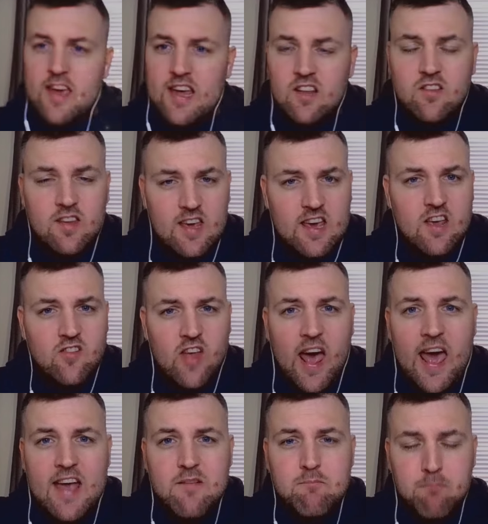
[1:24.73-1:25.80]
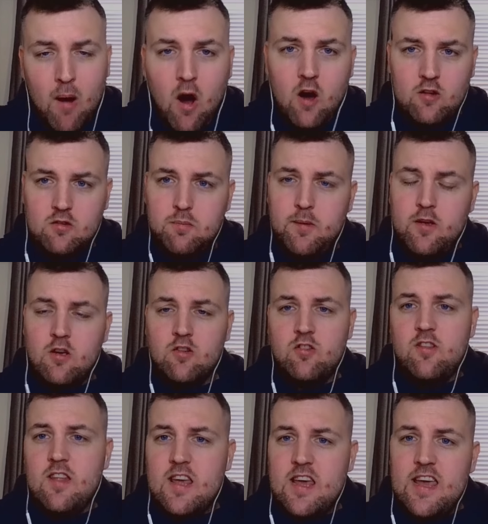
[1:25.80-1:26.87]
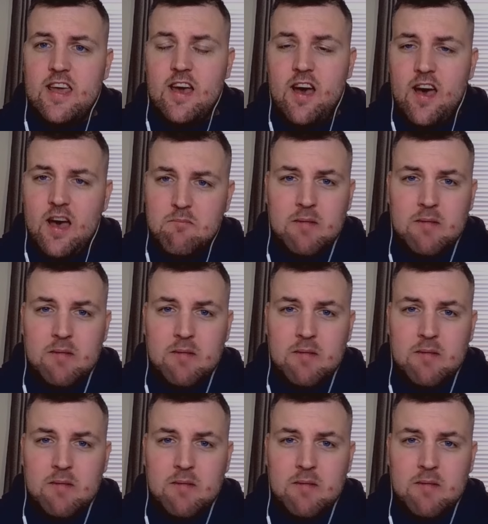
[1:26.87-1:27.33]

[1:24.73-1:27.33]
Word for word: it is a bot, because the uh,